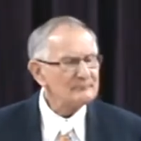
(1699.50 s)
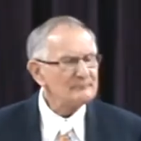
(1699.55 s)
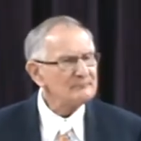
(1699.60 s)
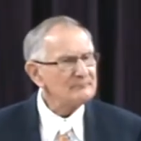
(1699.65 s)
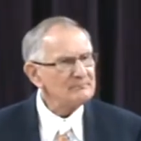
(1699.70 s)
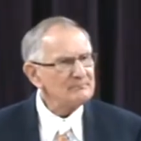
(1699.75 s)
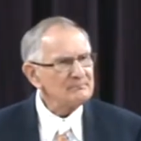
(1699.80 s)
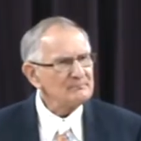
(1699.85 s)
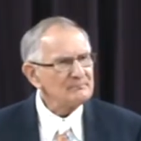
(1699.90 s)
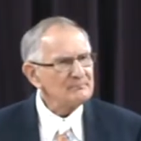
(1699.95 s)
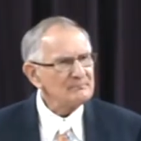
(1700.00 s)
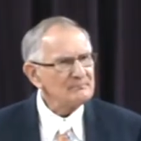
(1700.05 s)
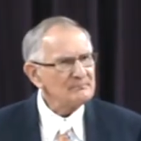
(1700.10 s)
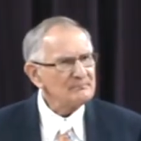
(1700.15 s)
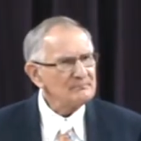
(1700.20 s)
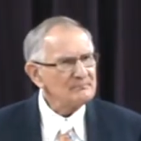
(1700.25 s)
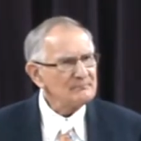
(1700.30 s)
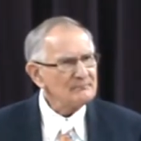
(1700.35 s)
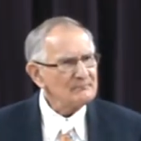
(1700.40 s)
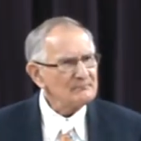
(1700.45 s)

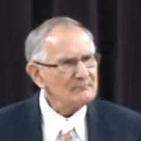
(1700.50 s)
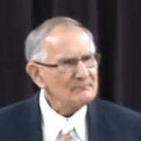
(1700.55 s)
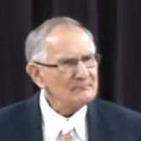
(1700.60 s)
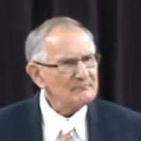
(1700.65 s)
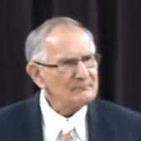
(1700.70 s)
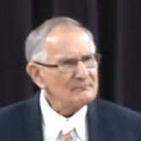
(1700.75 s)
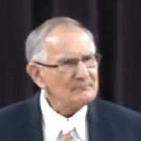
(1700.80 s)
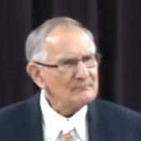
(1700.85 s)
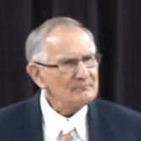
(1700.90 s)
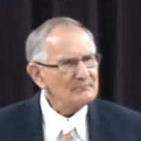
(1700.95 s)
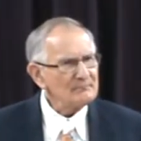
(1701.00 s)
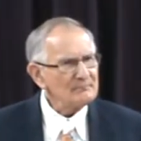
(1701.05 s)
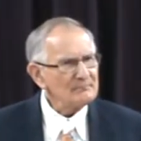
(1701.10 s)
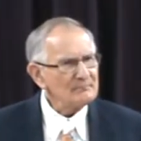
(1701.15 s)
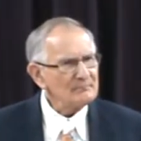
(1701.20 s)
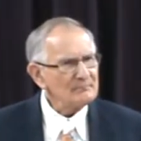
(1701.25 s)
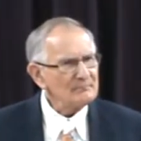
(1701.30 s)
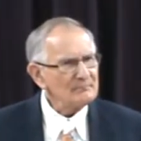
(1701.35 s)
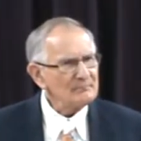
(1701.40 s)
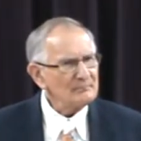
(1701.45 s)
Nobody speaks.